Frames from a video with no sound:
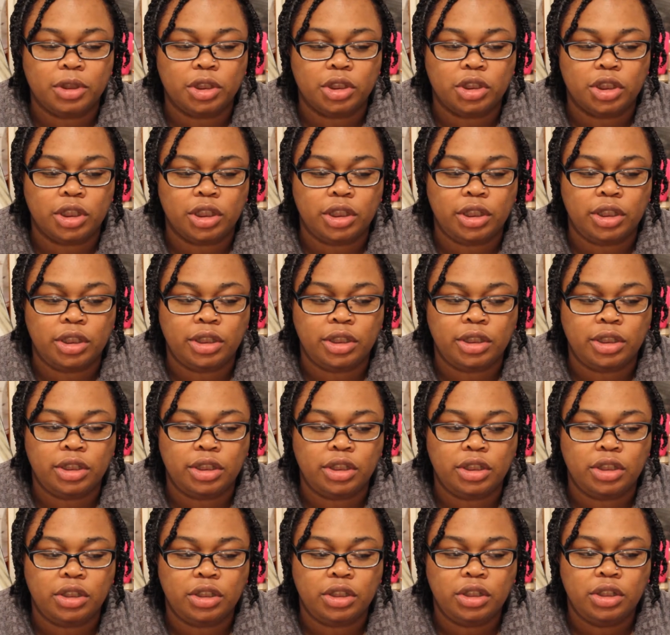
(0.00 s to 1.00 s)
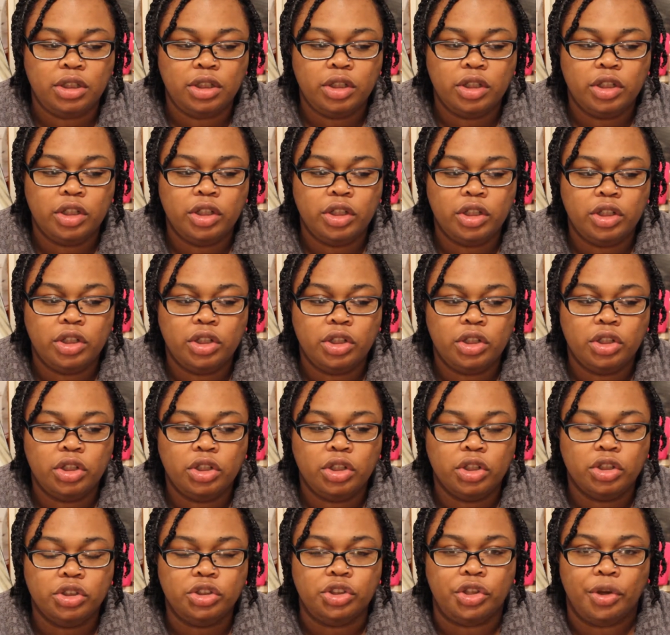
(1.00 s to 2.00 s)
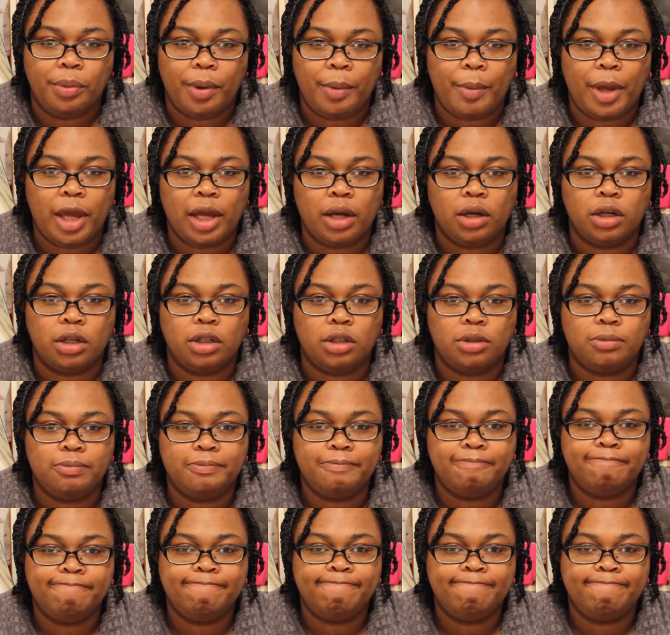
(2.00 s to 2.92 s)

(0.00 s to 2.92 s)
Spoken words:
gonna do my makeup.